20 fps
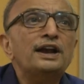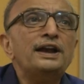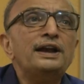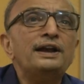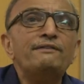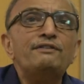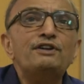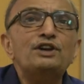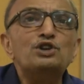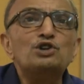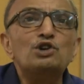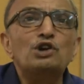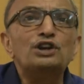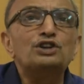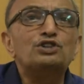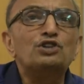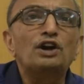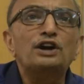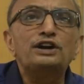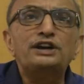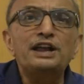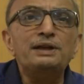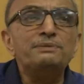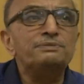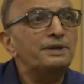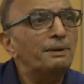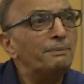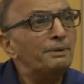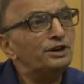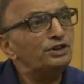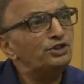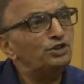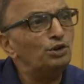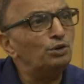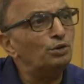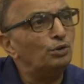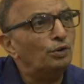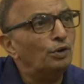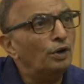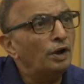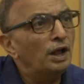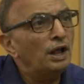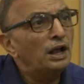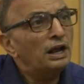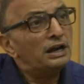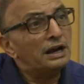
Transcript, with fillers: individuals or teams amongst you